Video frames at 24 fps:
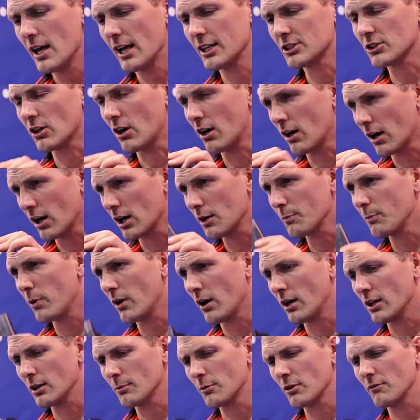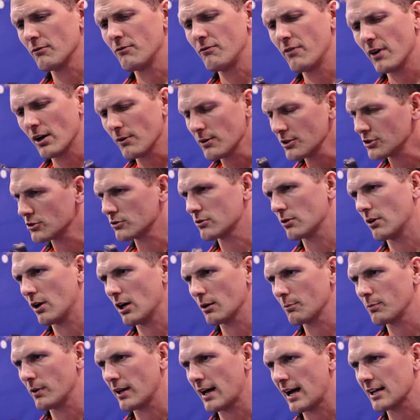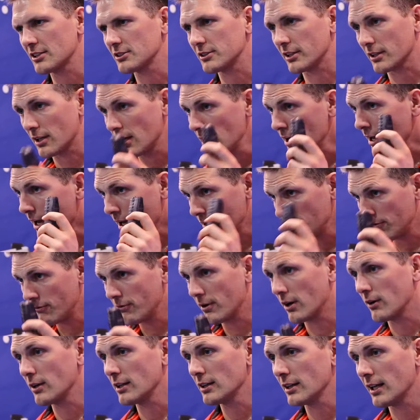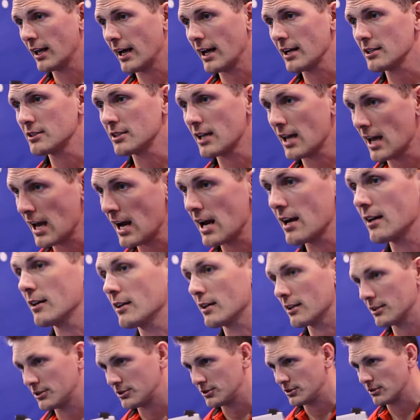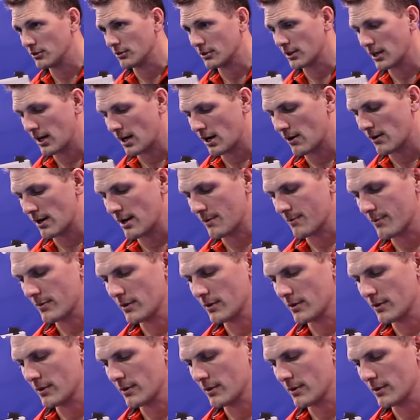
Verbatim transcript: It's a hard polymer, very strong plastic, and very light to aid in concealed carry.